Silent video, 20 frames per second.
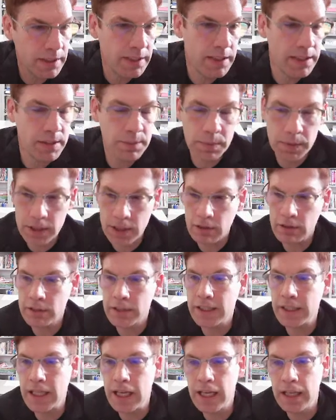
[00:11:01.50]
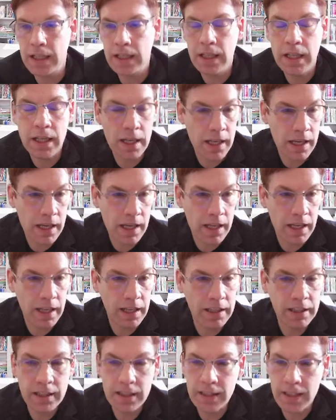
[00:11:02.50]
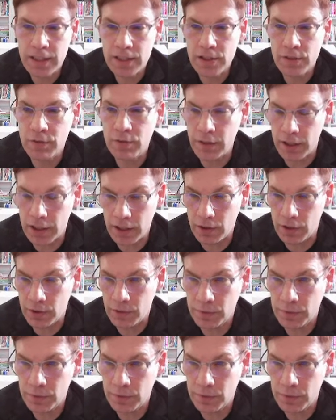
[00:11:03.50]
these materials again in the next video.